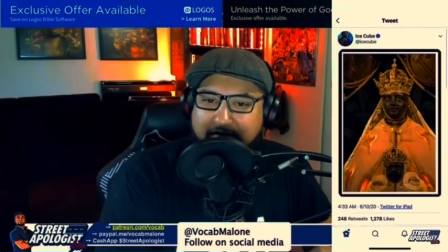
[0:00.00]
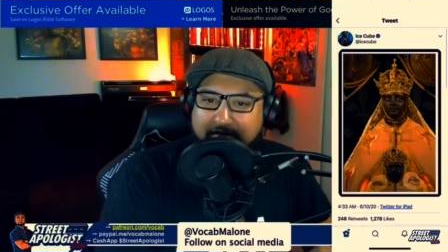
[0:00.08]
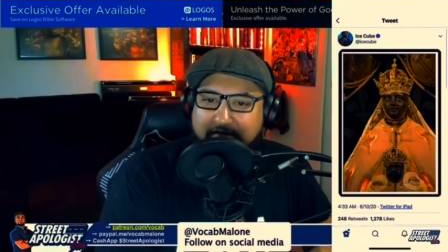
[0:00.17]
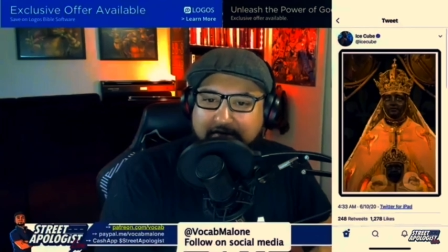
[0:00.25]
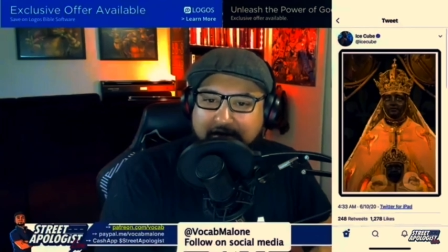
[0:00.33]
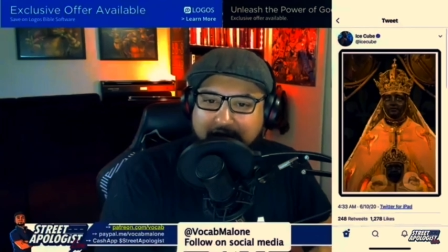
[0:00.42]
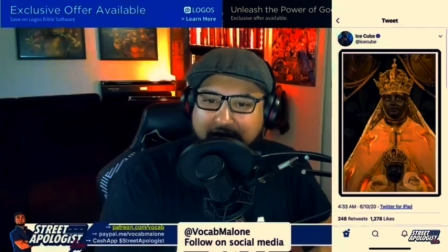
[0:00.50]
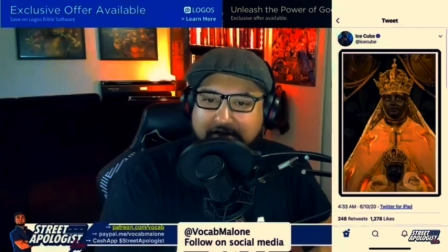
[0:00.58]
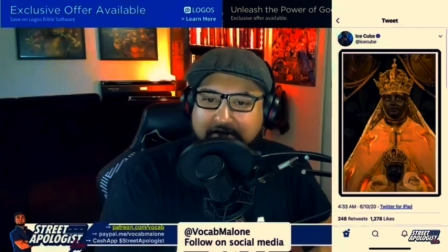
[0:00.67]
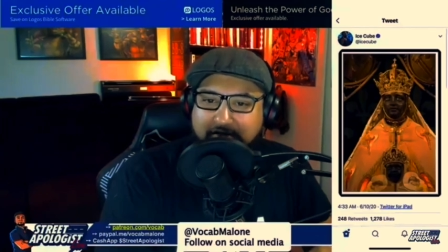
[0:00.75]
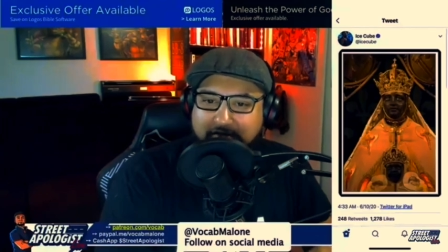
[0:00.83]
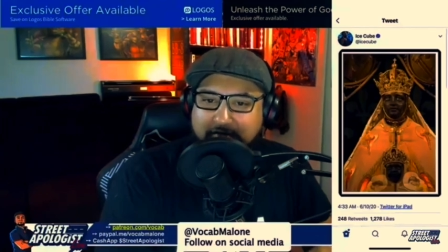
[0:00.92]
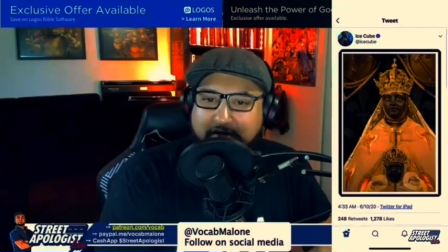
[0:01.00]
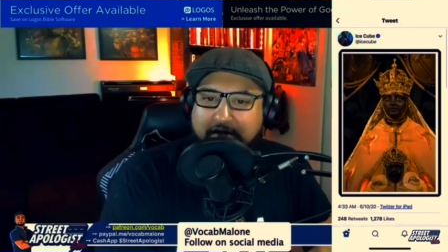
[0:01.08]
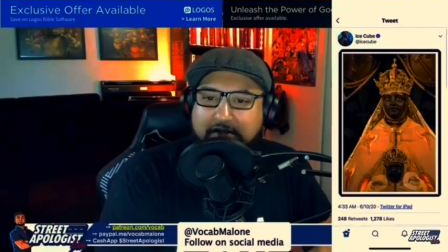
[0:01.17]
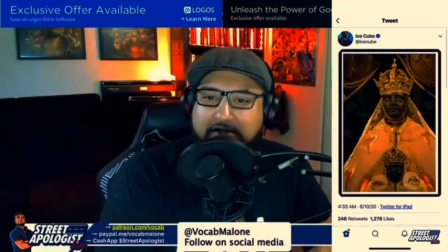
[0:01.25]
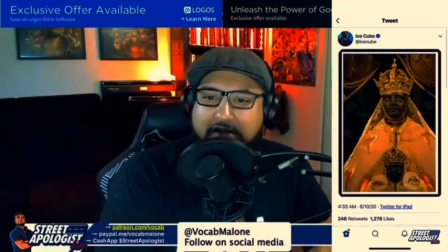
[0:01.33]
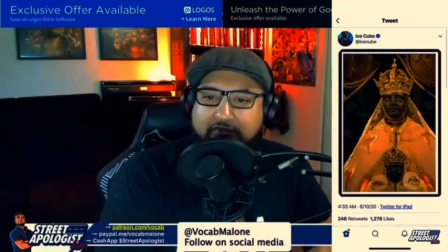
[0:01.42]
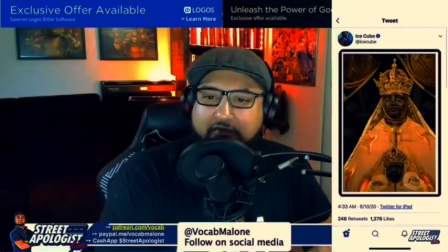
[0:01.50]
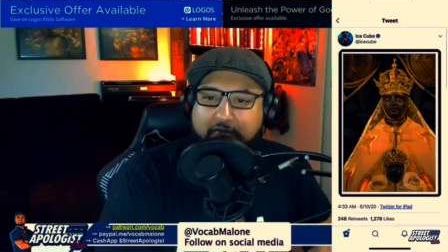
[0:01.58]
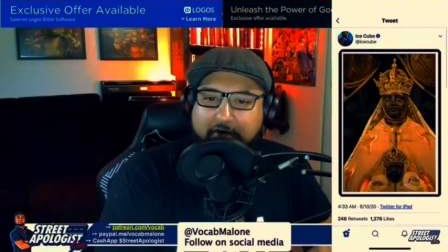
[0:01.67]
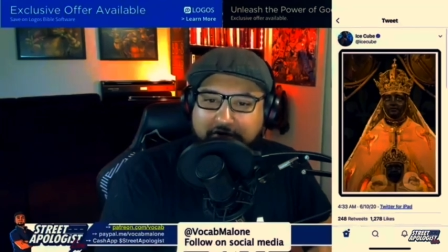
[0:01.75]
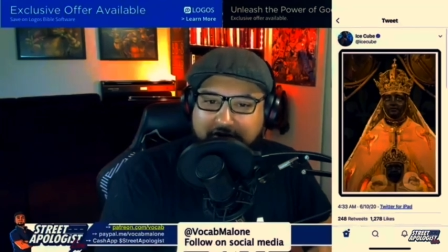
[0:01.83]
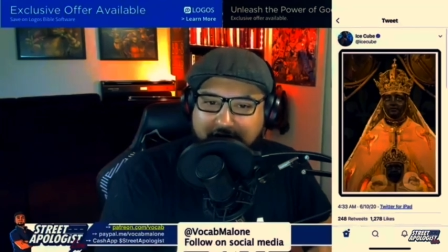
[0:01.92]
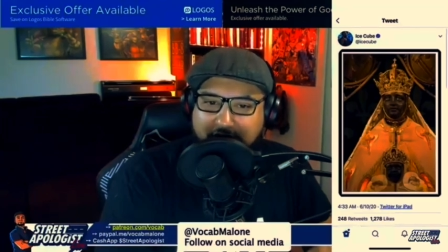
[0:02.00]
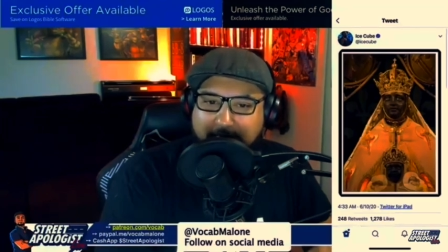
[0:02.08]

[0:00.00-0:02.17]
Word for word: Nigra sum sed formosa.